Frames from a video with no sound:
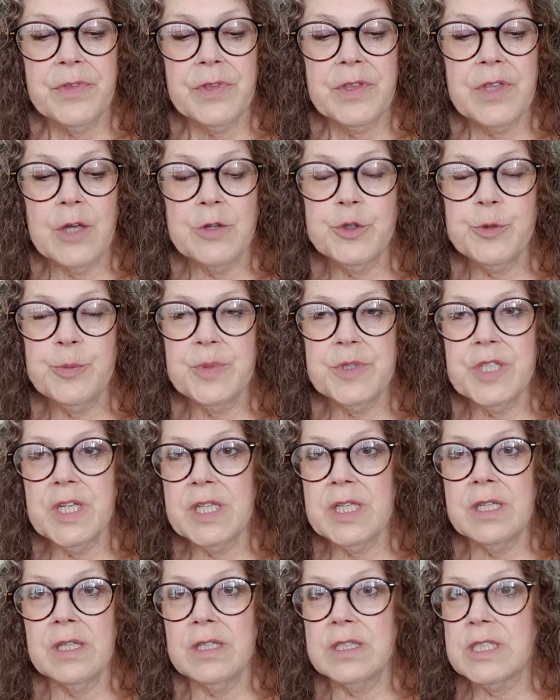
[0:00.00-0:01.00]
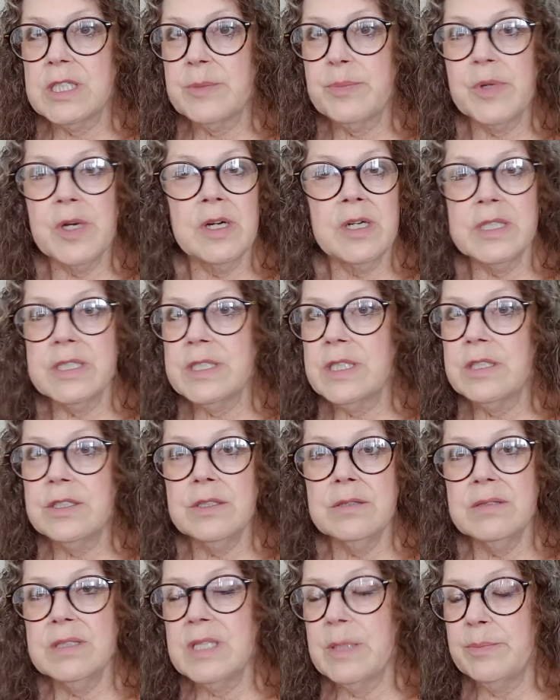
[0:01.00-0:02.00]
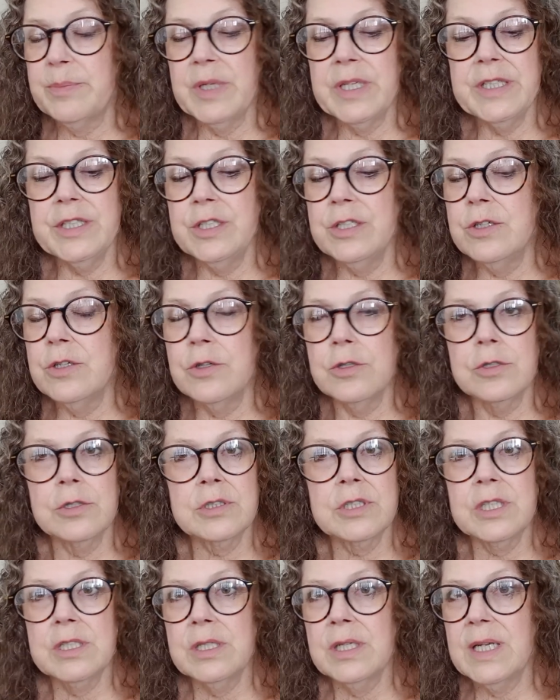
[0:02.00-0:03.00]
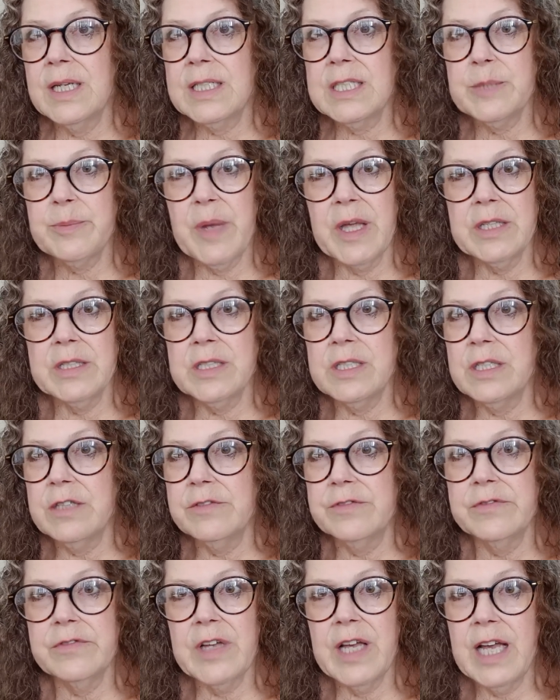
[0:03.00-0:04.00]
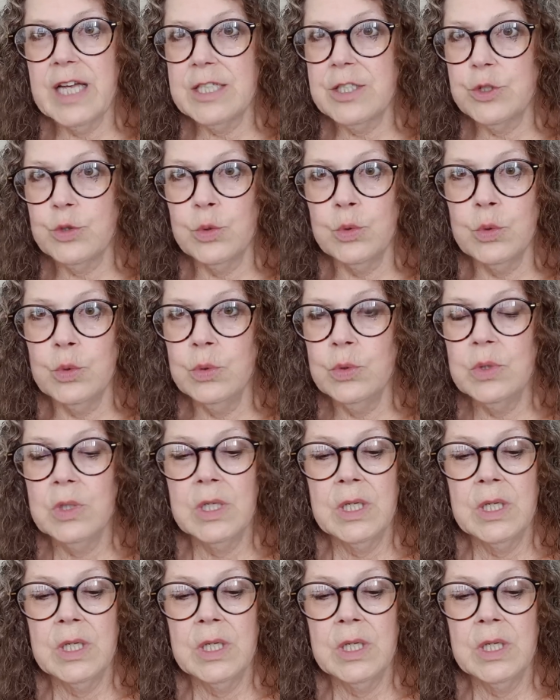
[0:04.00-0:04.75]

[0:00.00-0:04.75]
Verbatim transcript: those particular supplies are simply not expensive at all.